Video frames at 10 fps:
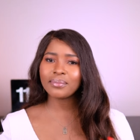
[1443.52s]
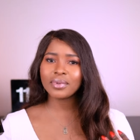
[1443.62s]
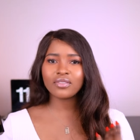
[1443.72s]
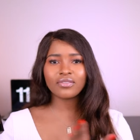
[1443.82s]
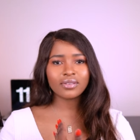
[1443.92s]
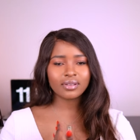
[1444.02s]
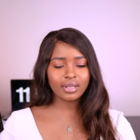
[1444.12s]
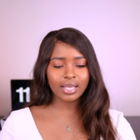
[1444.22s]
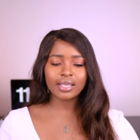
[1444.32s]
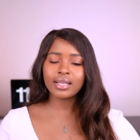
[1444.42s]
a bit of
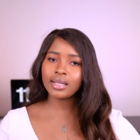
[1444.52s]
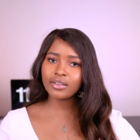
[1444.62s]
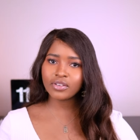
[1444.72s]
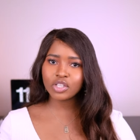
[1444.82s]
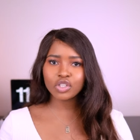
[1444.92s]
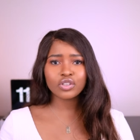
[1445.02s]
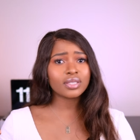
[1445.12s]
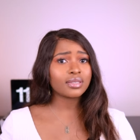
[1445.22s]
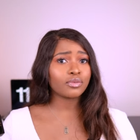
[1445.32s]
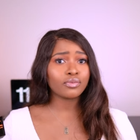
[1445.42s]
like cleavage
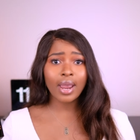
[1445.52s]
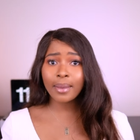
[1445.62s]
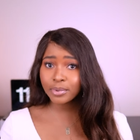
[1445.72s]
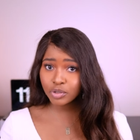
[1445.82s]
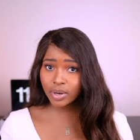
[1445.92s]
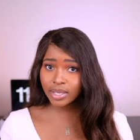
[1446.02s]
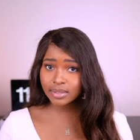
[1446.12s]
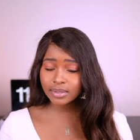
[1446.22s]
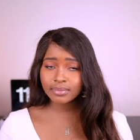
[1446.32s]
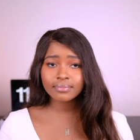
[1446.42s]
because it's a wrap
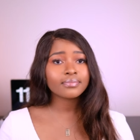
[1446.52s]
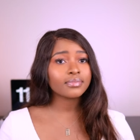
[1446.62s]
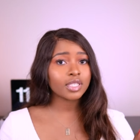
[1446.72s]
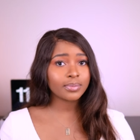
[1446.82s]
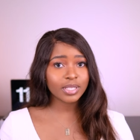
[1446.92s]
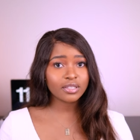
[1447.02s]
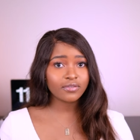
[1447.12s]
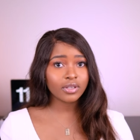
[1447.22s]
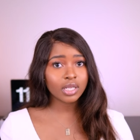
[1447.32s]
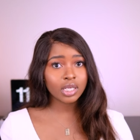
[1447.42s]
dress,
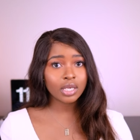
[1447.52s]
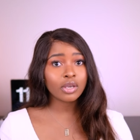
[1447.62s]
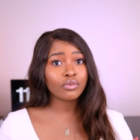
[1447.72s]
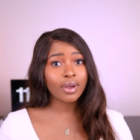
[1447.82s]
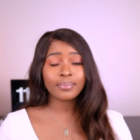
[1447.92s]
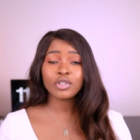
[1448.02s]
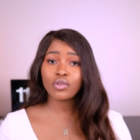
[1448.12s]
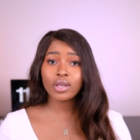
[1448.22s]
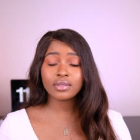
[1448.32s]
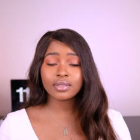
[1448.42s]
specifically a wrap
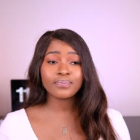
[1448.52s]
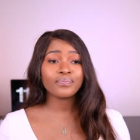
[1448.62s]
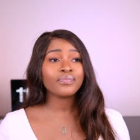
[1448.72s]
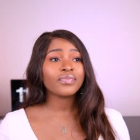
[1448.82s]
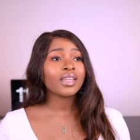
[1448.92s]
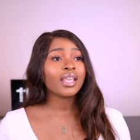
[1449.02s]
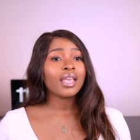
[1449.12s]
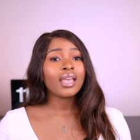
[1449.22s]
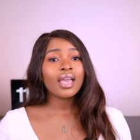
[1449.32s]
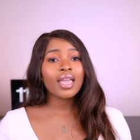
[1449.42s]
dress.
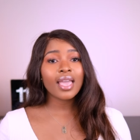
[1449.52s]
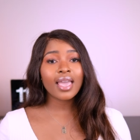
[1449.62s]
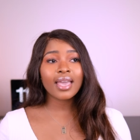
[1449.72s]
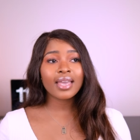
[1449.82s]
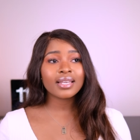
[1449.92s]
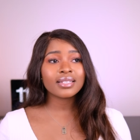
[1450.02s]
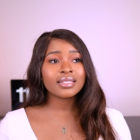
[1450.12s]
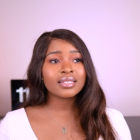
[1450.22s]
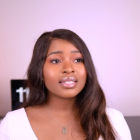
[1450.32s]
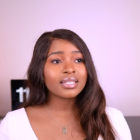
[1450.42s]

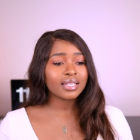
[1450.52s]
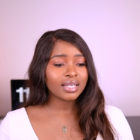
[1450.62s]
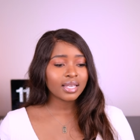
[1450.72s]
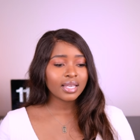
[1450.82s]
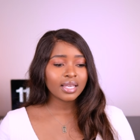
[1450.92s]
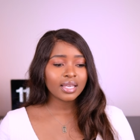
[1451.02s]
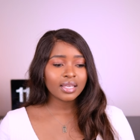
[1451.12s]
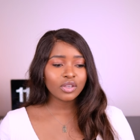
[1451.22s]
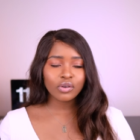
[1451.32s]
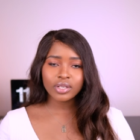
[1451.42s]
And,
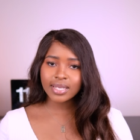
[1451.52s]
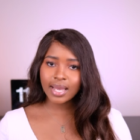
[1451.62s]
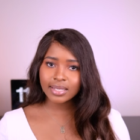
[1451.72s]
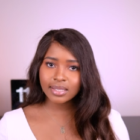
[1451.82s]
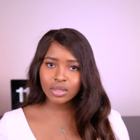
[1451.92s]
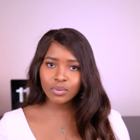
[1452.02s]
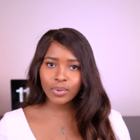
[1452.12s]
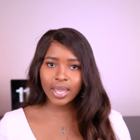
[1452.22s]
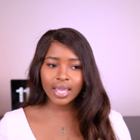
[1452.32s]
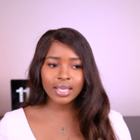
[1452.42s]
you know, it ties at the
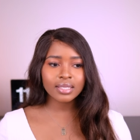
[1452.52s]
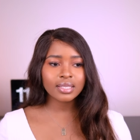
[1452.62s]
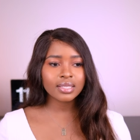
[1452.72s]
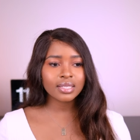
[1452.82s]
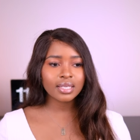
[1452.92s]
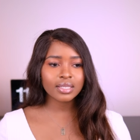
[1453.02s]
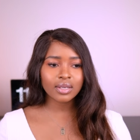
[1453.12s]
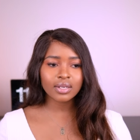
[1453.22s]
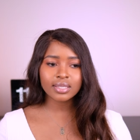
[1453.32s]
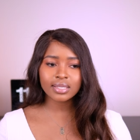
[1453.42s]
waist. It's
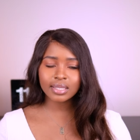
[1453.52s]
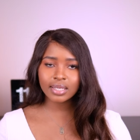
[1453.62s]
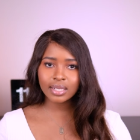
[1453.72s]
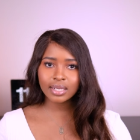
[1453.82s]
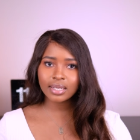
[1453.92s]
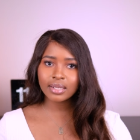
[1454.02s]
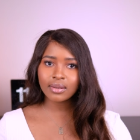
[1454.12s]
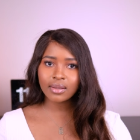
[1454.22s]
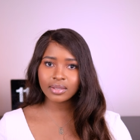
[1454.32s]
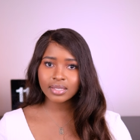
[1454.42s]
got a slit
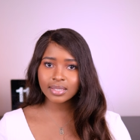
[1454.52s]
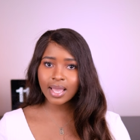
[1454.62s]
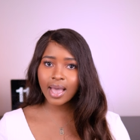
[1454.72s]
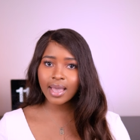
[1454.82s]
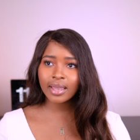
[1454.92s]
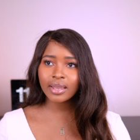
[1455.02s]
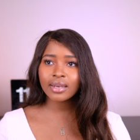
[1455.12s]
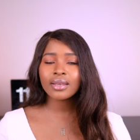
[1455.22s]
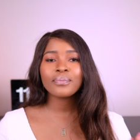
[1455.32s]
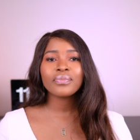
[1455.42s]
on the
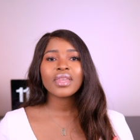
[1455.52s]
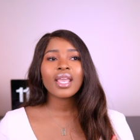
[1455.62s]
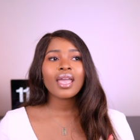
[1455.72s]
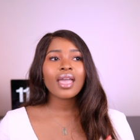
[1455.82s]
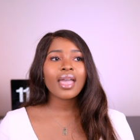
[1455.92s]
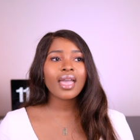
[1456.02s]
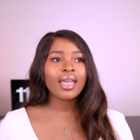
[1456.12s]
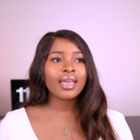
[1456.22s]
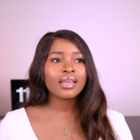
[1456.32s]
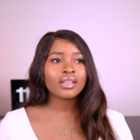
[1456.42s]
side
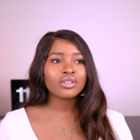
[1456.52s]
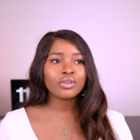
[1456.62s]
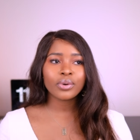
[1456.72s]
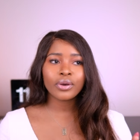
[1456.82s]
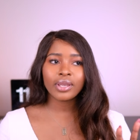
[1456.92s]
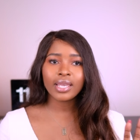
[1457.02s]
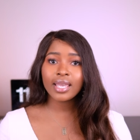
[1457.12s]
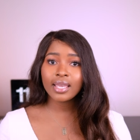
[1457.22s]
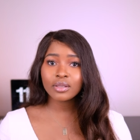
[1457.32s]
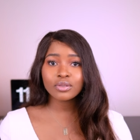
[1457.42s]
and you're wearing
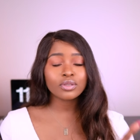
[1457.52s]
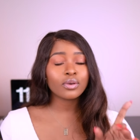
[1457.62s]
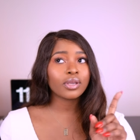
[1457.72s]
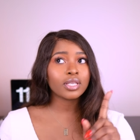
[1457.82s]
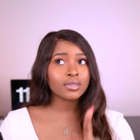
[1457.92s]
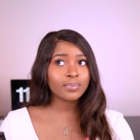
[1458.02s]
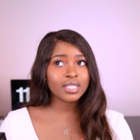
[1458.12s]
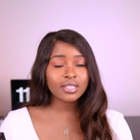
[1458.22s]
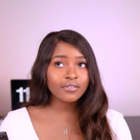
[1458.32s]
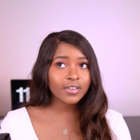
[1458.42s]
heels. Okay,
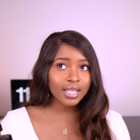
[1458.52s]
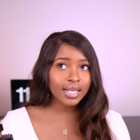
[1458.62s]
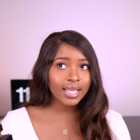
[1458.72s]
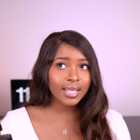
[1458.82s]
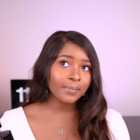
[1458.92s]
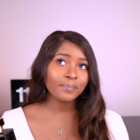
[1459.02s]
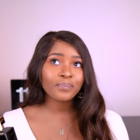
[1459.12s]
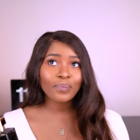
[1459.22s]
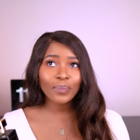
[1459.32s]
specifically